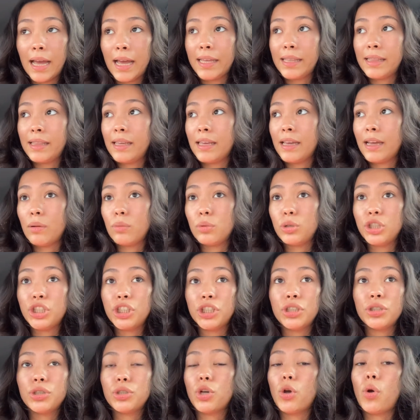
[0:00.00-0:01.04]
I think I would
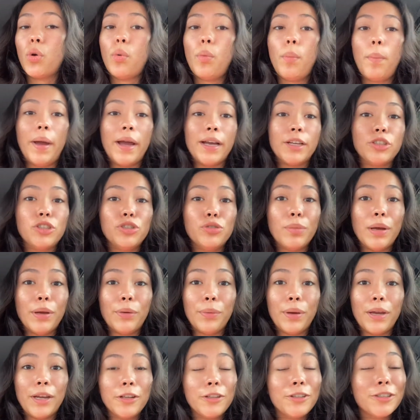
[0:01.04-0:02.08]
just go back to my
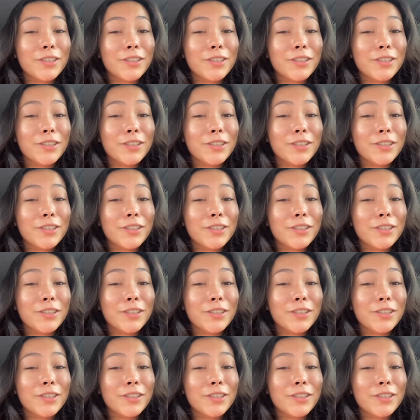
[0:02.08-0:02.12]
regular